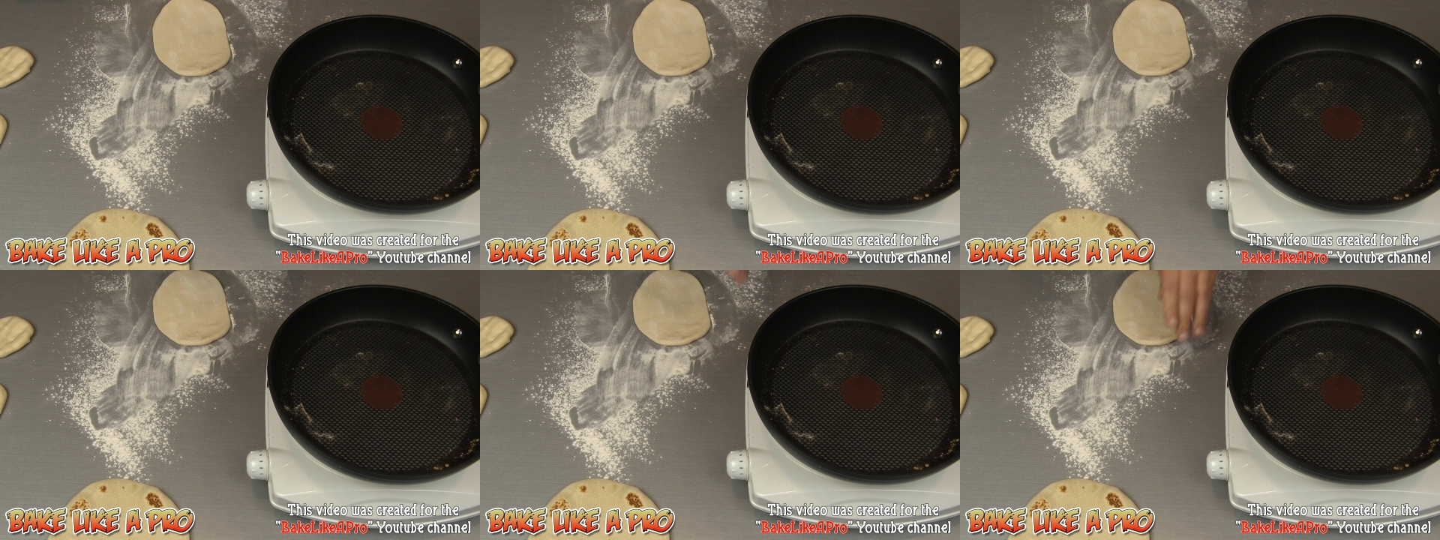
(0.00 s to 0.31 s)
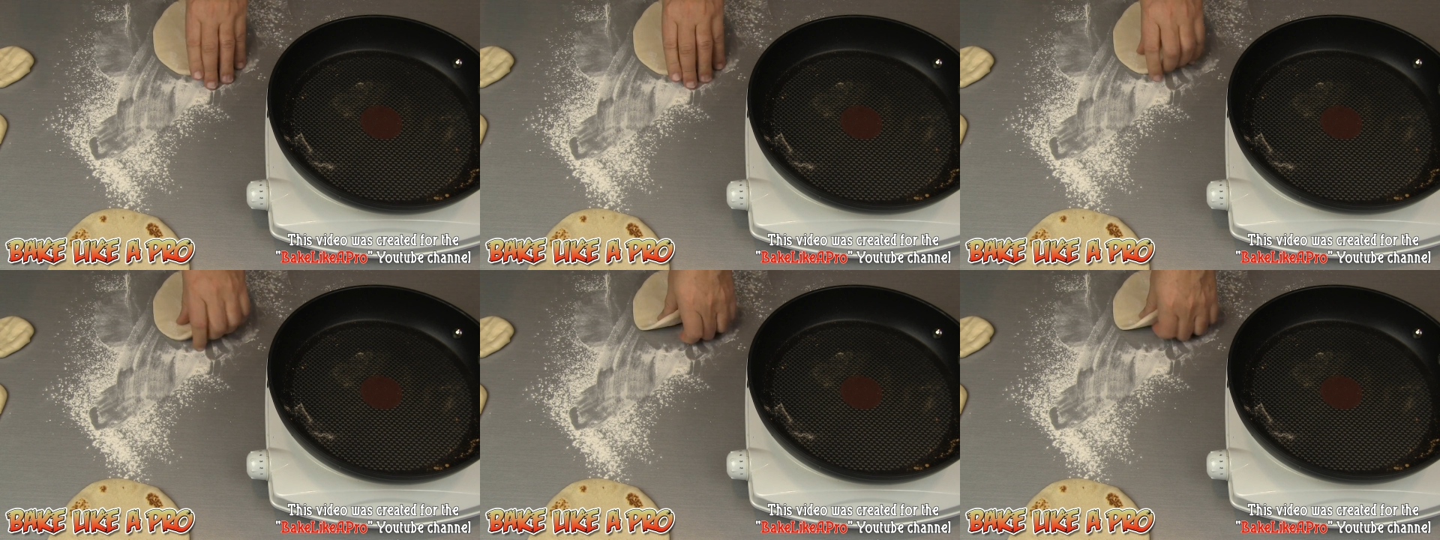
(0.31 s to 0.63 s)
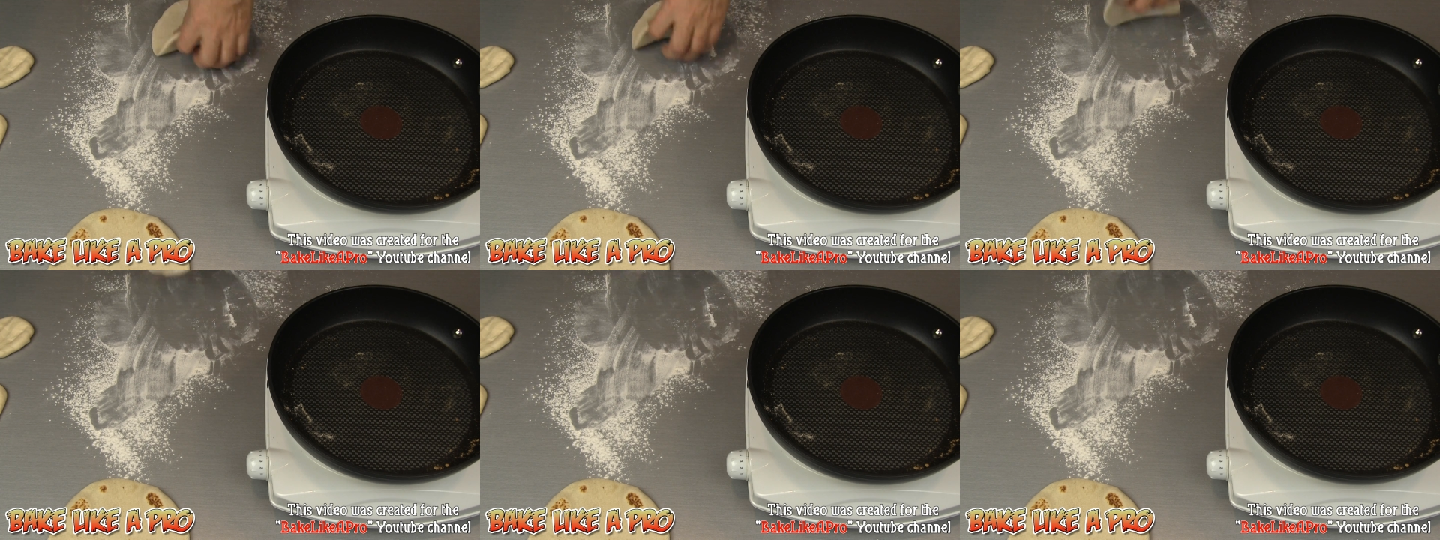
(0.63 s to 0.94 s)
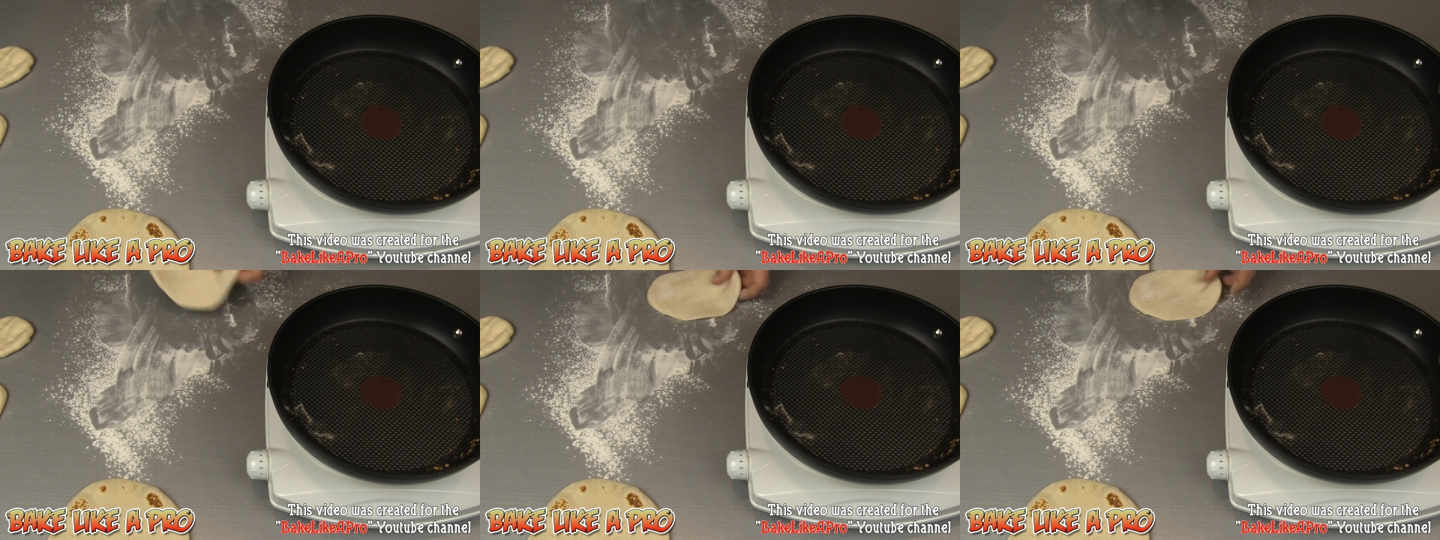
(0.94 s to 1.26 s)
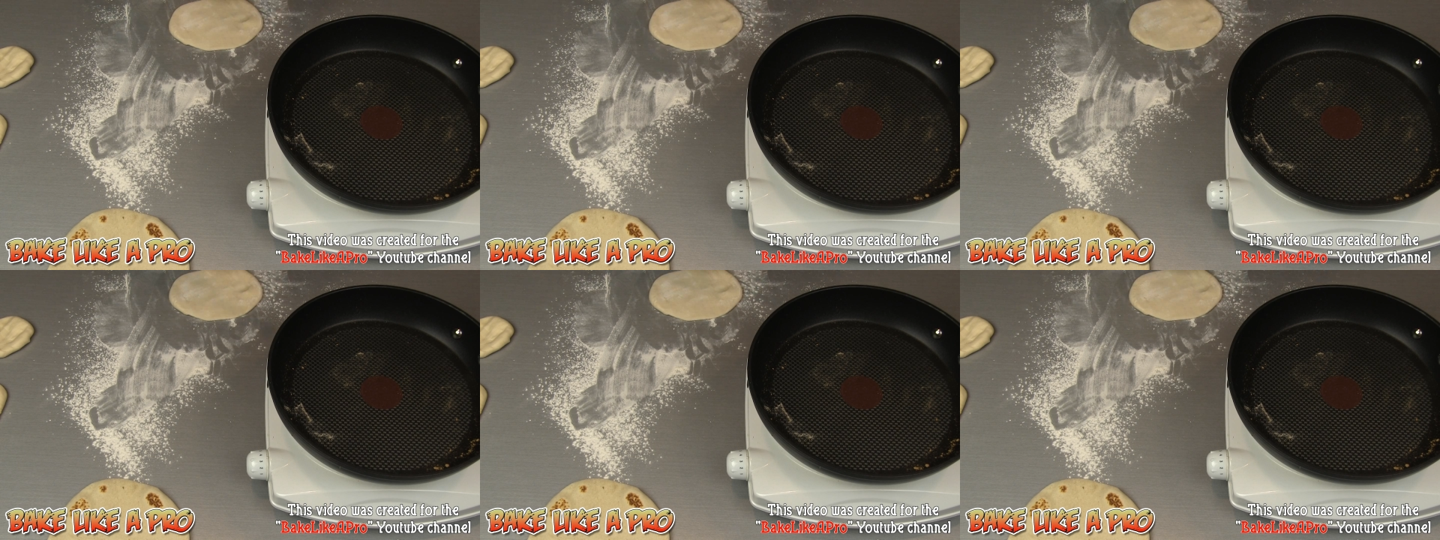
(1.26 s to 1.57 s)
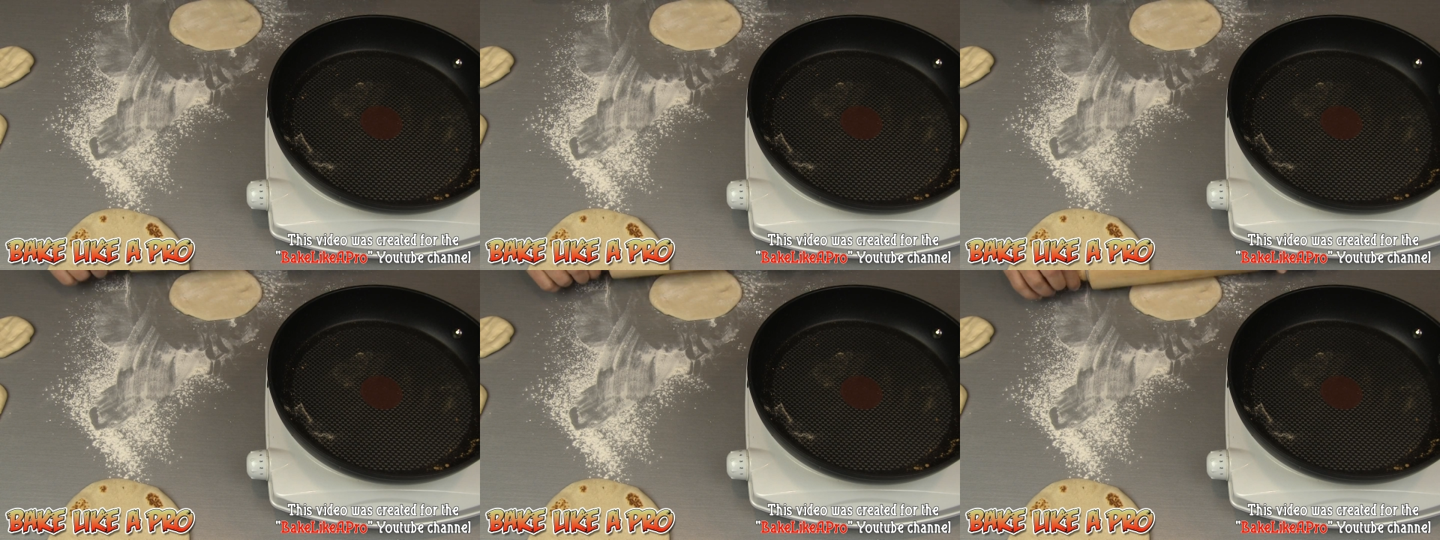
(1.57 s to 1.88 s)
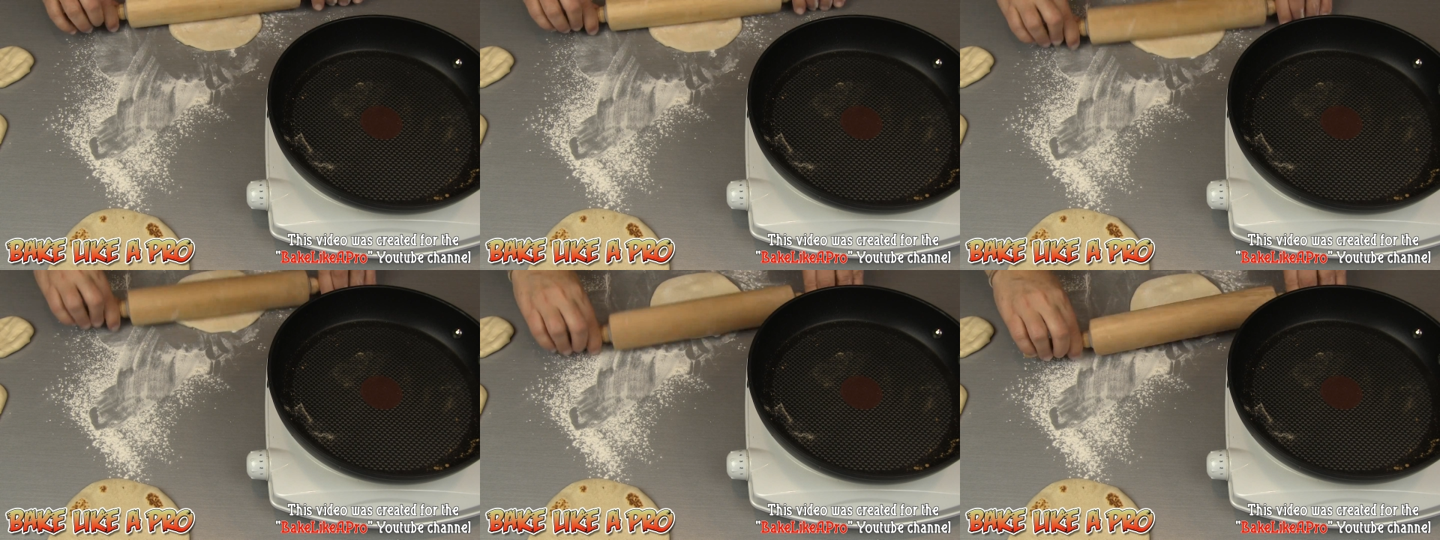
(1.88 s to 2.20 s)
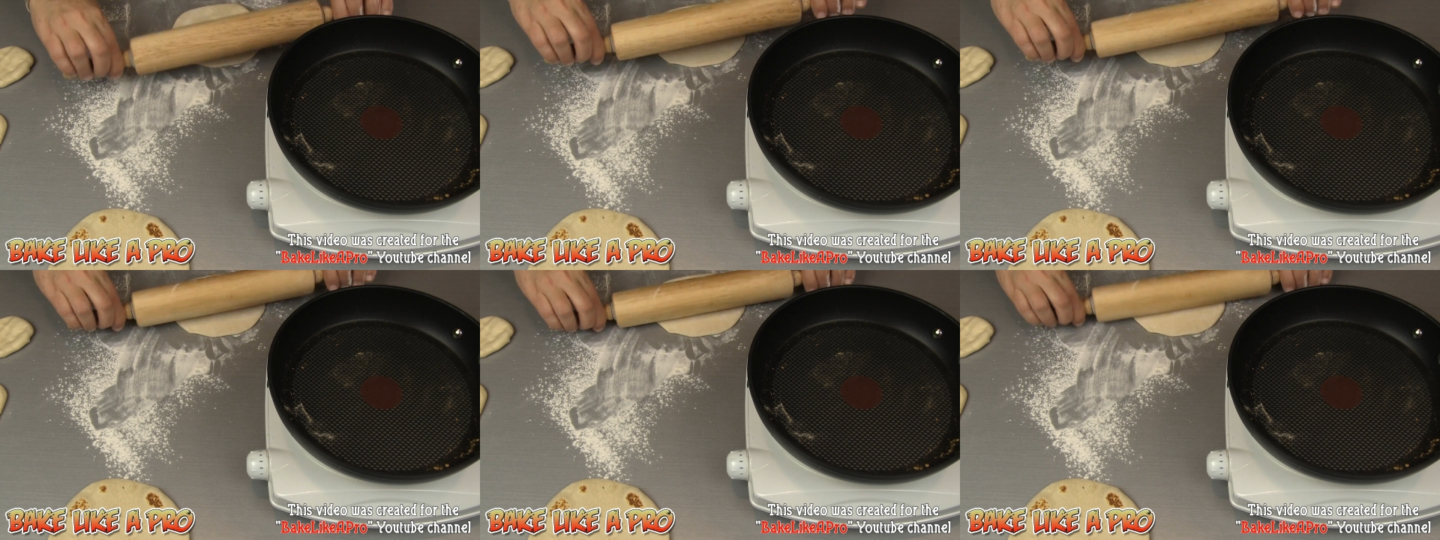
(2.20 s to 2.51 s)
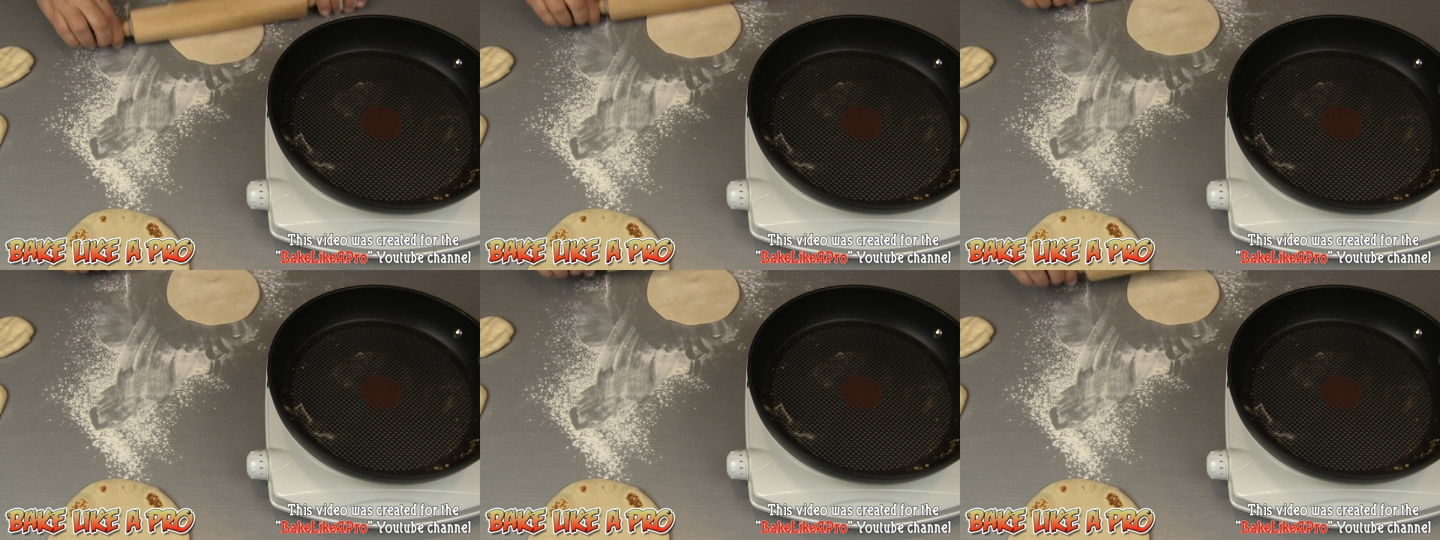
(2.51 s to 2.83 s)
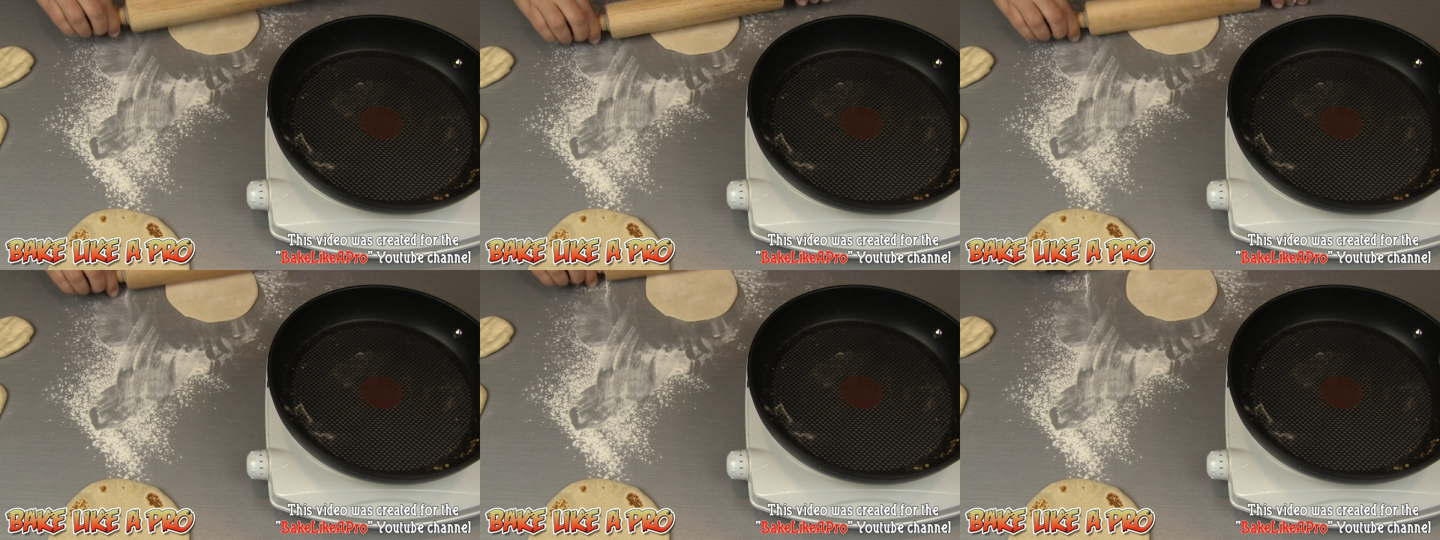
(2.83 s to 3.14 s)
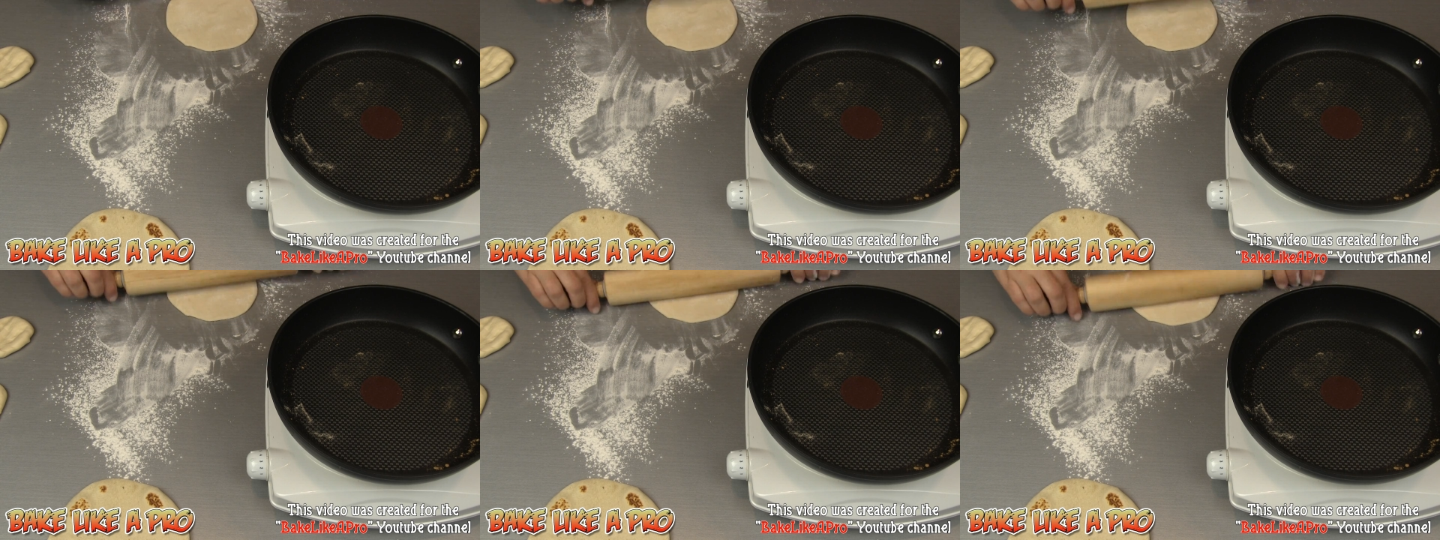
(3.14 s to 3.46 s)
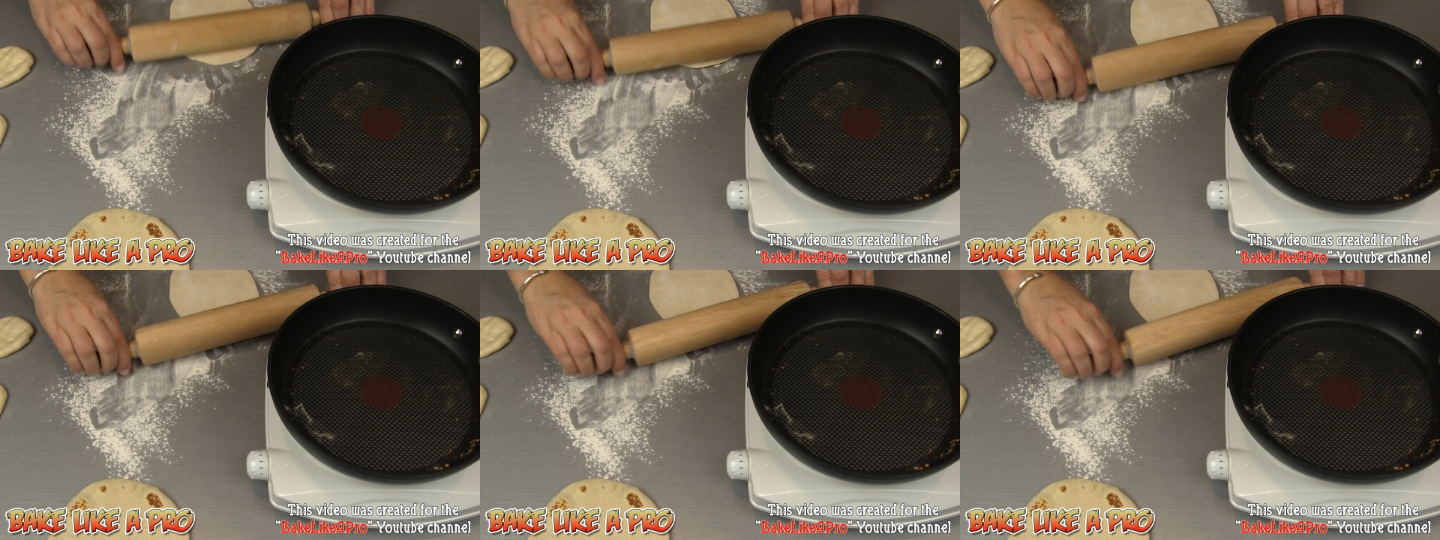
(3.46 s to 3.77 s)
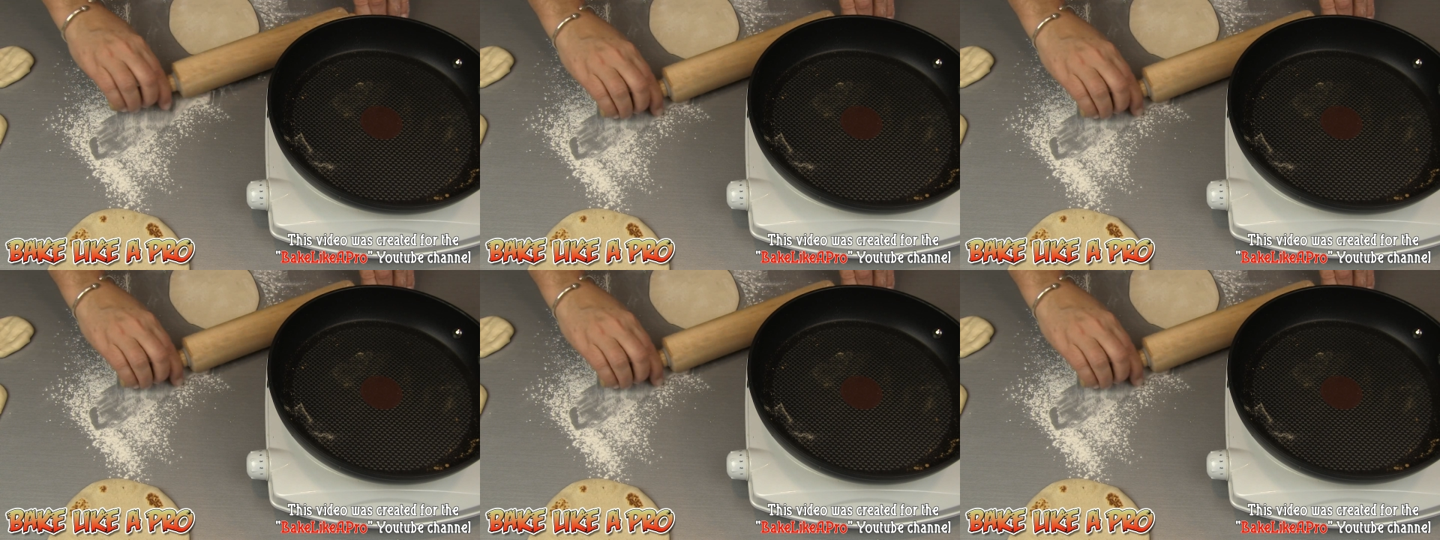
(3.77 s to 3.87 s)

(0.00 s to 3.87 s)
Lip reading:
[unreadable: no face in view]